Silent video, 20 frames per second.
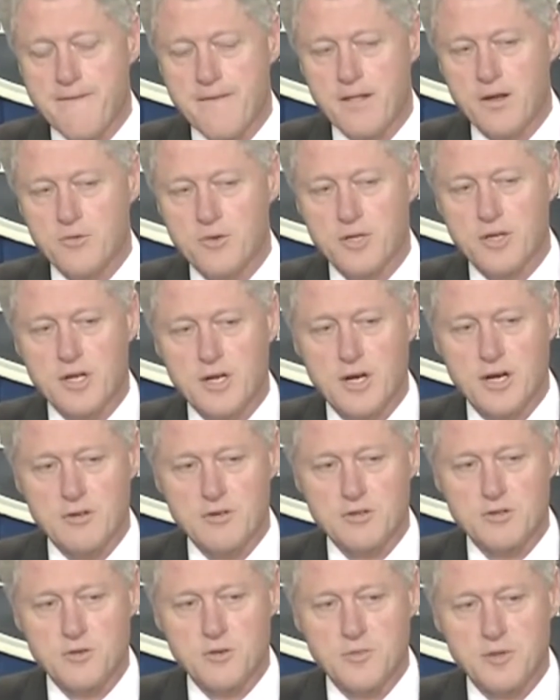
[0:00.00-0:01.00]
with
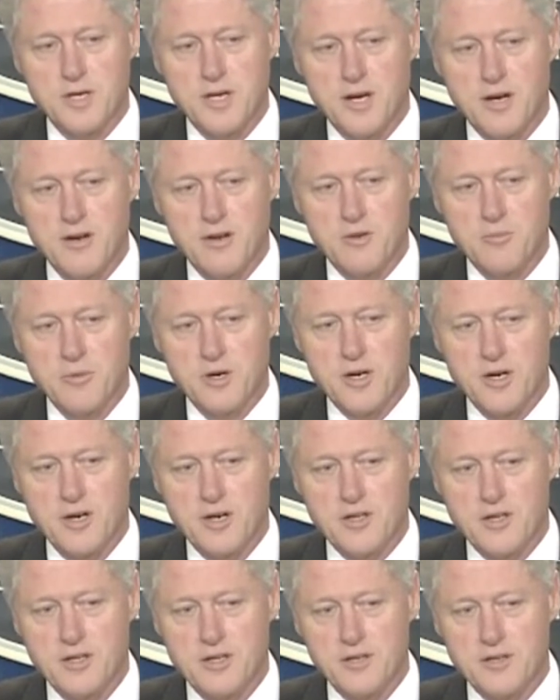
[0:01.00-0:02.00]
Congresswoman Carolyn
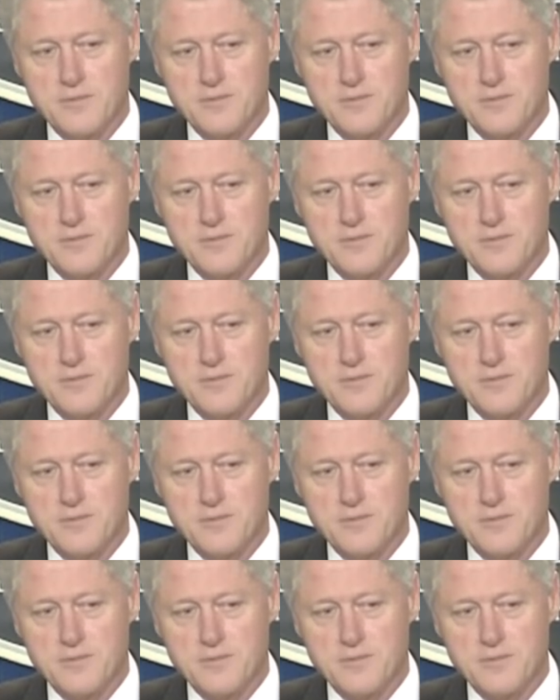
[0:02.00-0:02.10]
McCarthy,